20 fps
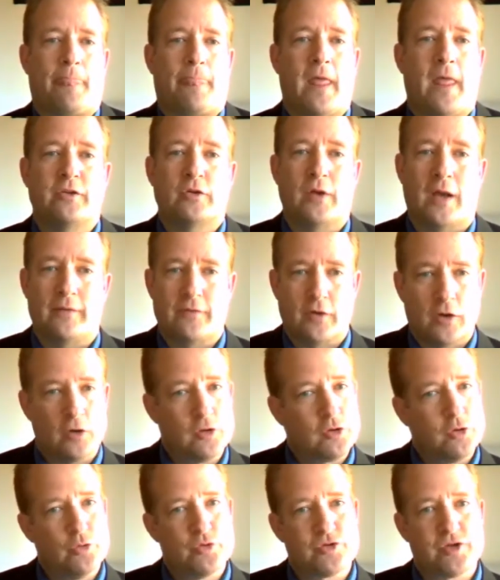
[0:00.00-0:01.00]
And you'll have a
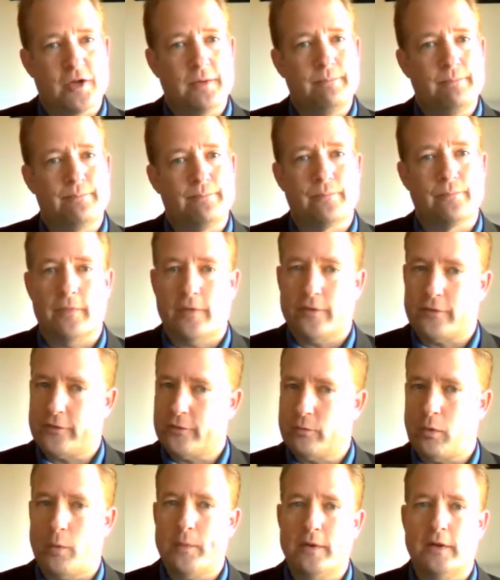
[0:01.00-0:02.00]
conclusion. This
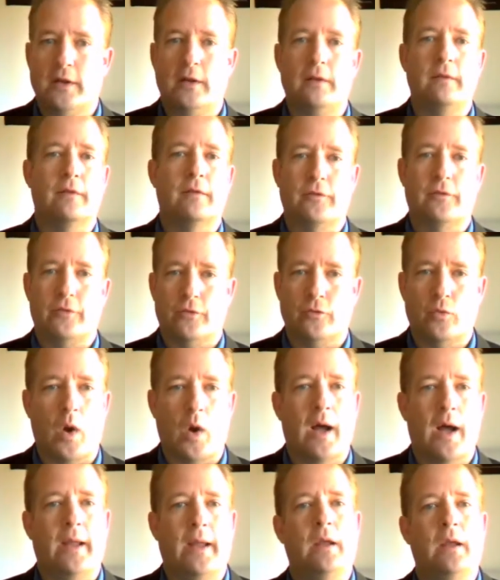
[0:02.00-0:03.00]
is what we did, this is
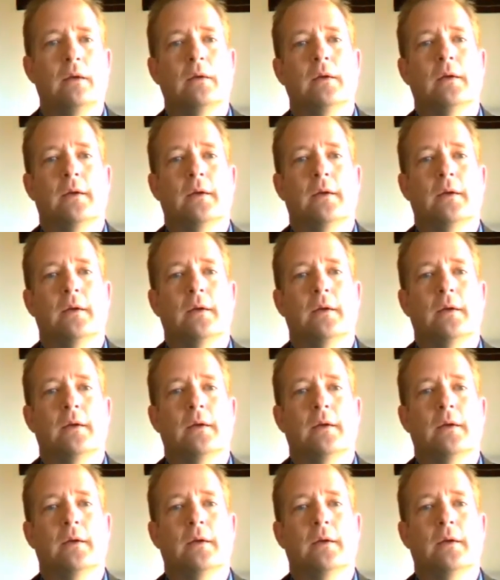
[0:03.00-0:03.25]
why.